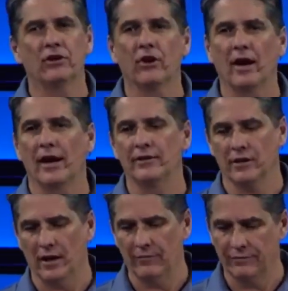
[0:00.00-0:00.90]
your eyes
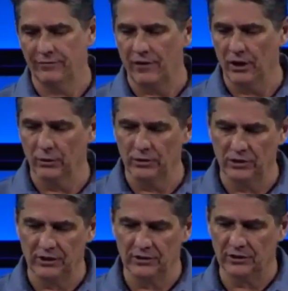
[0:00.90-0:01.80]
off of following
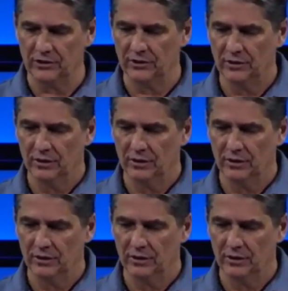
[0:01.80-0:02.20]
Jesus